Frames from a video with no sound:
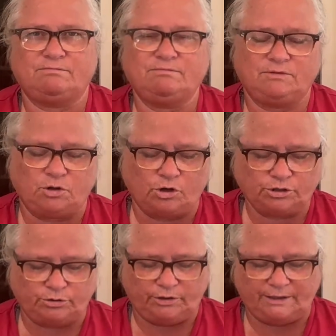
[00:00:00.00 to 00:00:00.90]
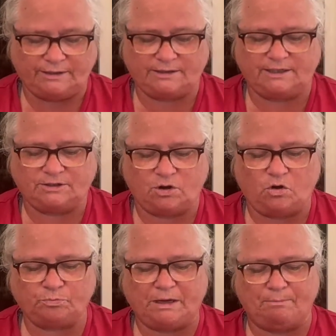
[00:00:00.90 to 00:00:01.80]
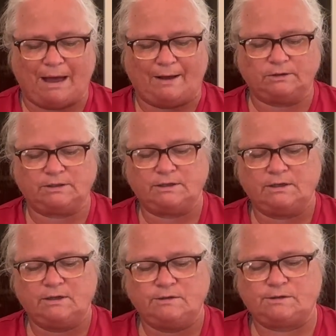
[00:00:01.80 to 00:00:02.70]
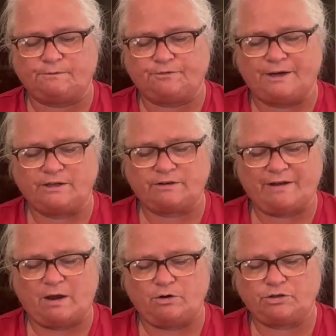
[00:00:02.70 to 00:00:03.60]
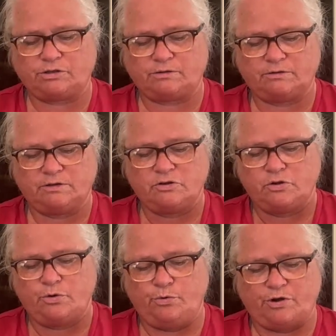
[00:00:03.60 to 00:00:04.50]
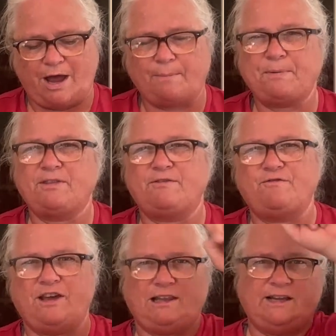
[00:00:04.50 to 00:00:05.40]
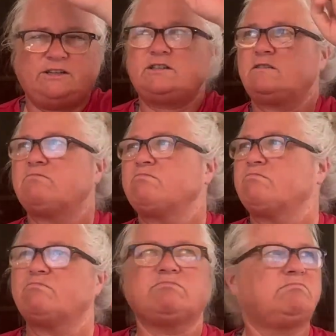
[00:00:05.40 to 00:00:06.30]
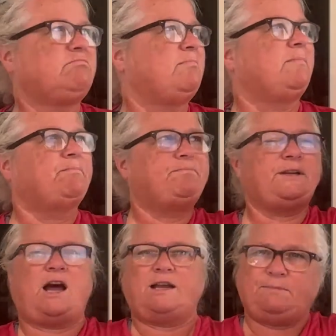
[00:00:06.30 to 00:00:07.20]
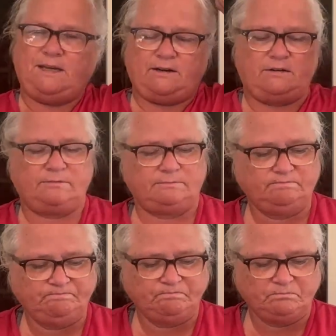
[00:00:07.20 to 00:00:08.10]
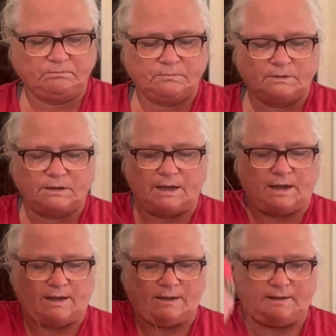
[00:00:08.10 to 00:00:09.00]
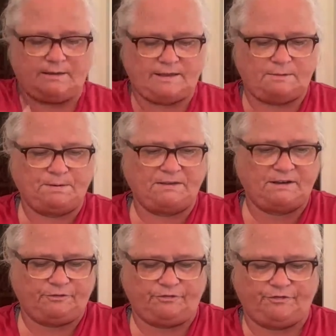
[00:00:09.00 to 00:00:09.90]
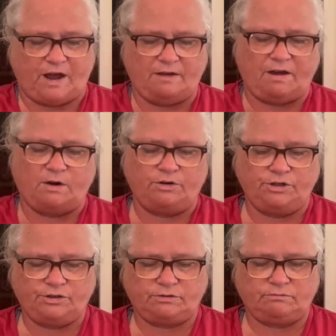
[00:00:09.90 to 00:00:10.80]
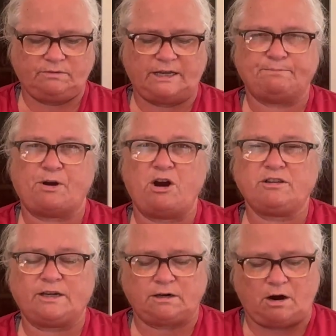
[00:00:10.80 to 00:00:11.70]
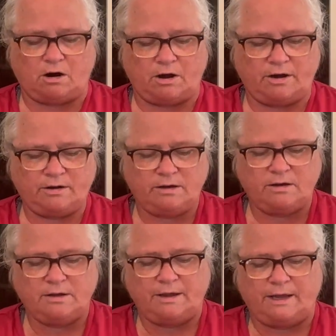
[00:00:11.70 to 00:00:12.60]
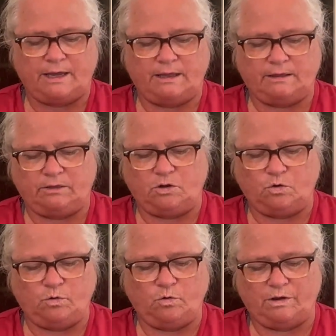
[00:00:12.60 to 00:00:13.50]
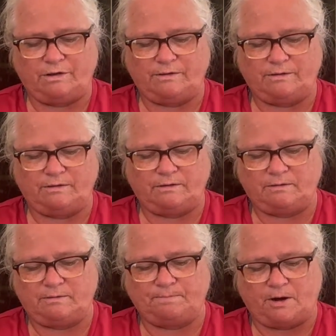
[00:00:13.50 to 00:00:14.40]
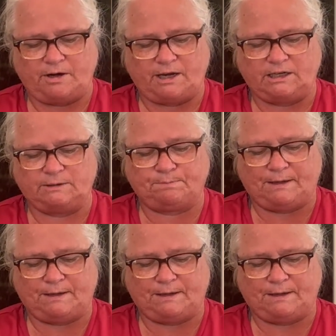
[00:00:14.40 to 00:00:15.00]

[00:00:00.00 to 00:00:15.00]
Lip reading: talked to her, and she told me about some friends of ours who were up in the village behind me here. And they'd been there for 5 hours. They'd parked their car, no parking